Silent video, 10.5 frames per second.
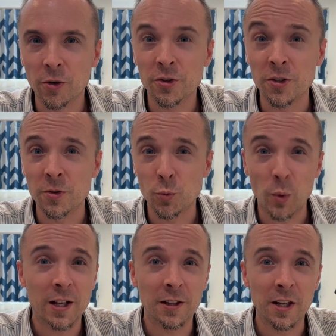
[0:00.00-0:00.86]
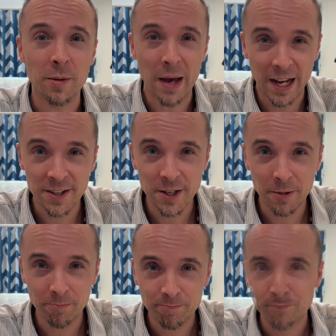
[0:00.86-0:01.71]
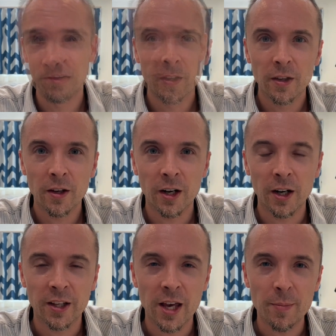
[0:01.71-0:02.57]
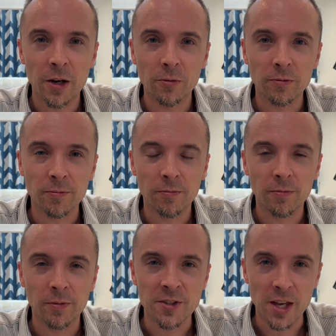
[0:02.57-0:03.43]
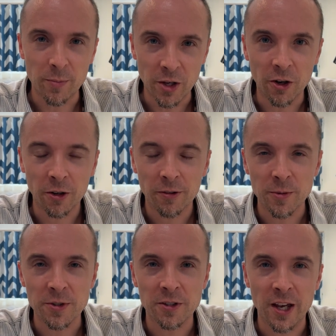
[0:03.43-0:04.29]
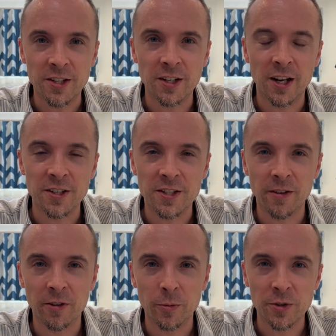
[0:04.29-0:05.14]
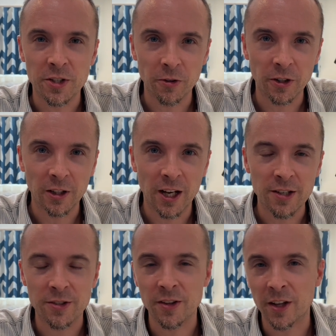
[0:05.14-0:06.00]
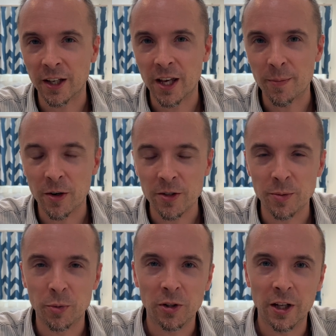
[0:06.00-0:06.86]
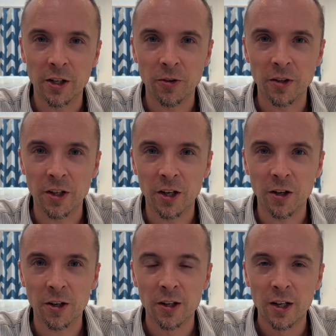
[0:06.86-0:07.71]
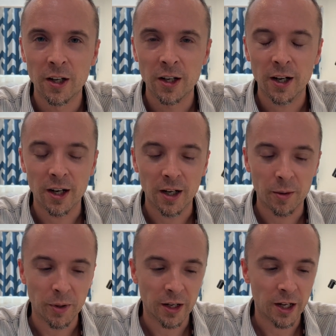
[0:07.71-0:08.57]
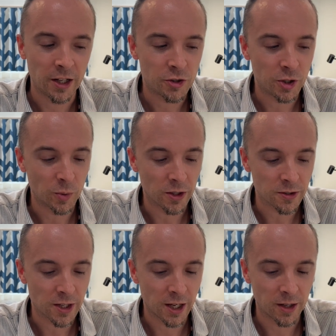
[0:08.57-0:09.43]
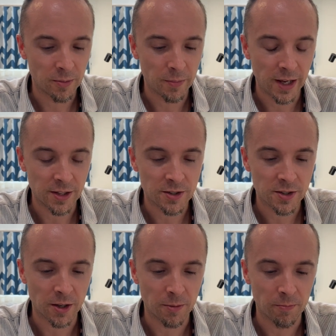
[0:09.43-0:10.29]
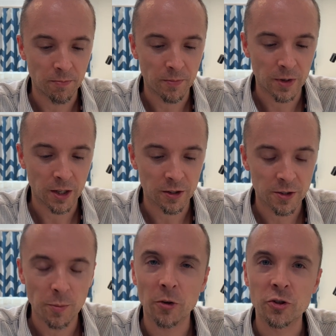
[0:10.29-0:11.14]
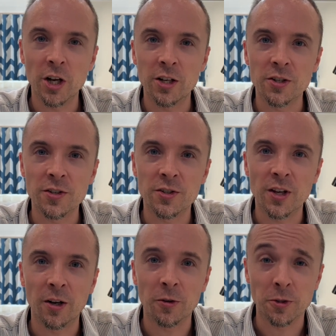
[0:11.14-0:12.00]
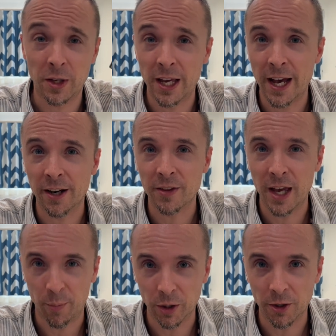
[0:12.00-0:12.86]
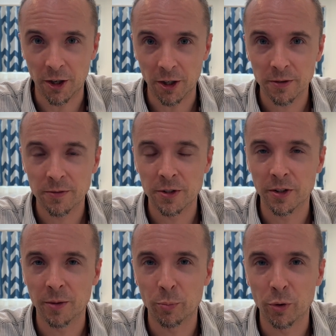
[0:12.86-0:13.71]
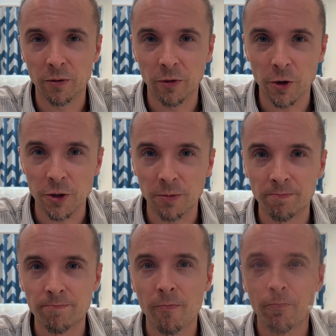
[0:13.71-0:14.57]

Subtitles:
Pearson's Weekly magazine. It came out the same year. That was 1897. It was serialized, and then it came out as a book later in the year. But H.G. Wells had made some small changes, and also he added the epilogue to the book version.